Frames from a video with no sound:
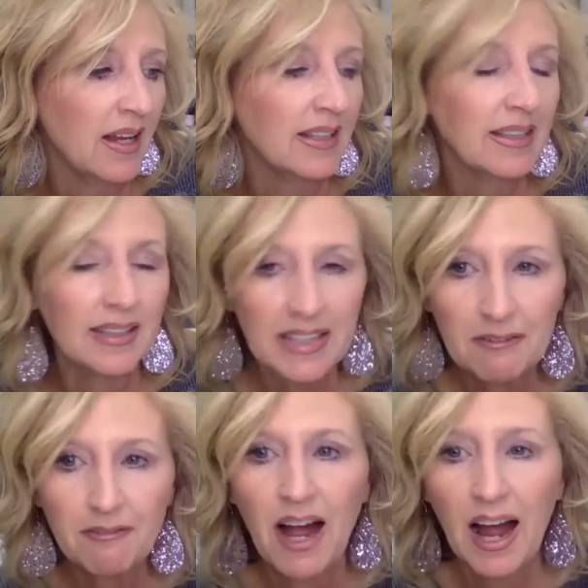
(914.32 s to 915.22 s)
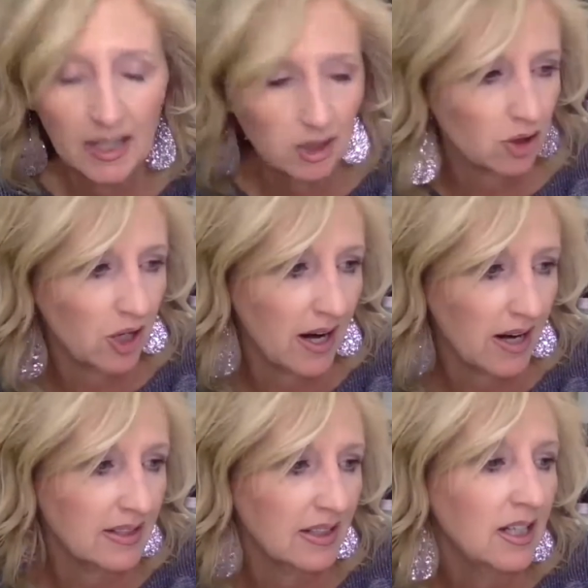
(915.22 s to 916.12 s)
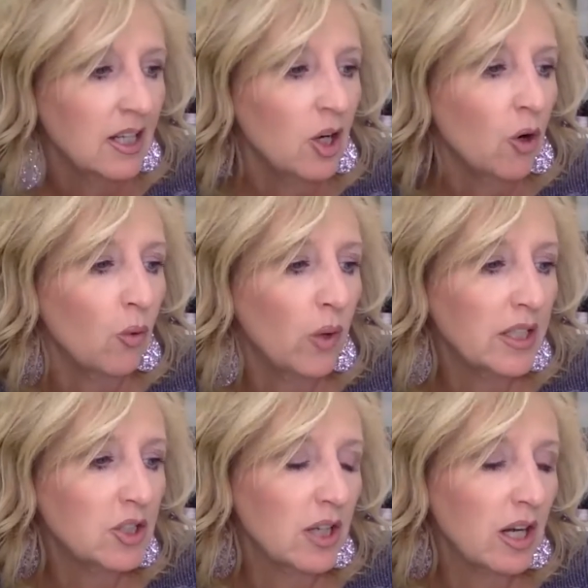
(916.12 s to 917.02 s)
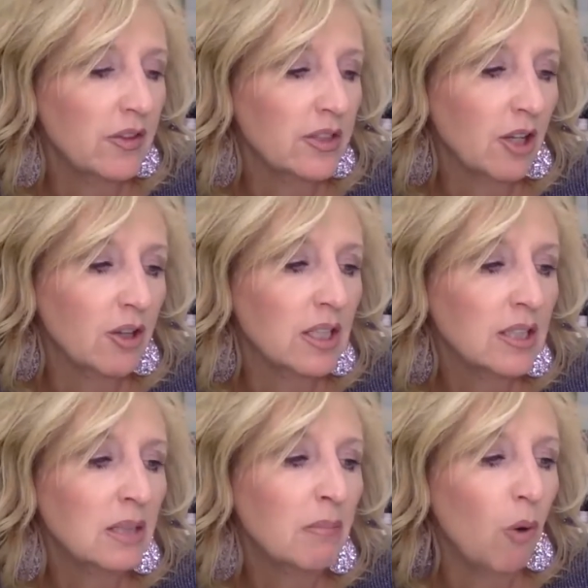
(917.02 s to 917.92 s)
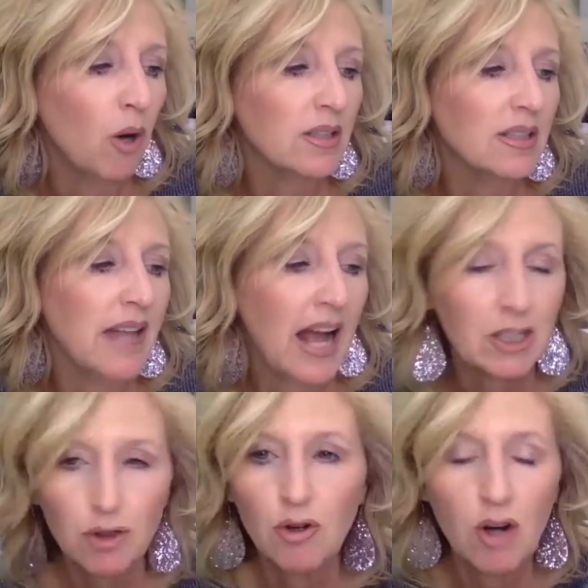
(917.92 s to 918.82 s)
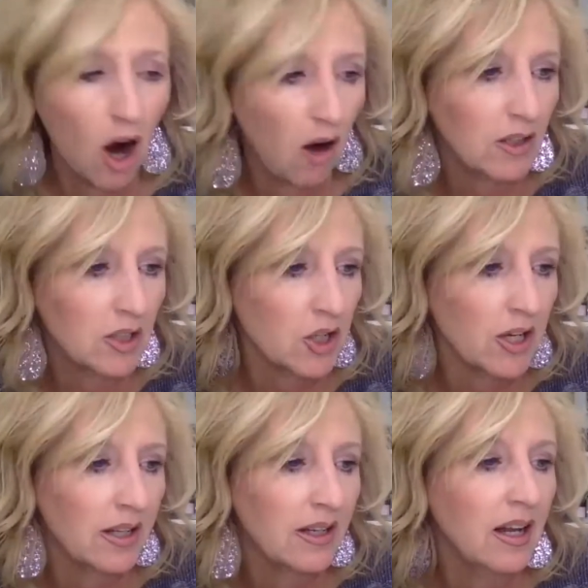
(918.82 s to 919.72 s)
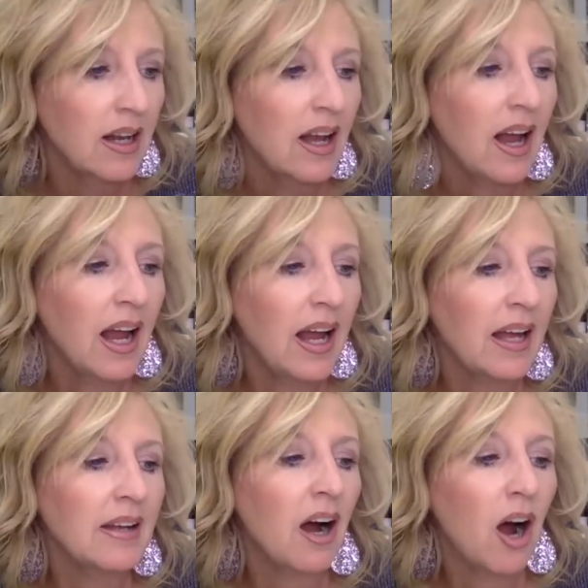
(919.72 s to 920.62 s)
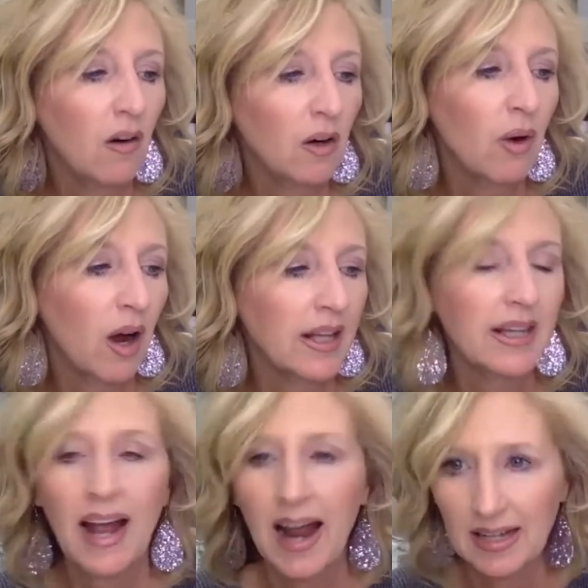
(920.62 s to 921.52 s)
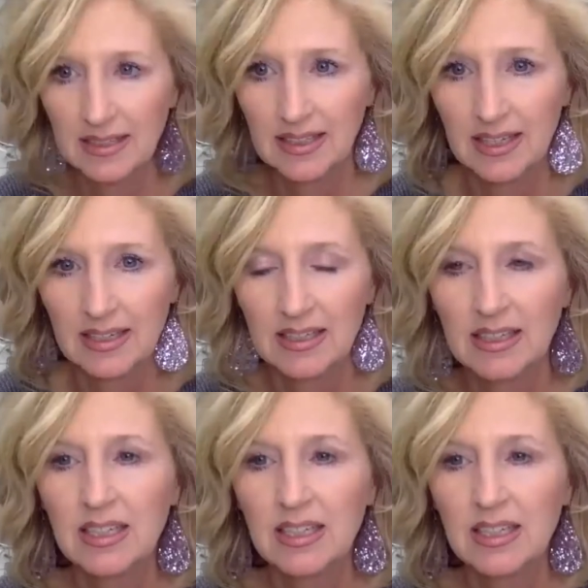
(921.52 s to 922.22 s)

leaf extract, so this supports natural collagen and hyaluronic acid.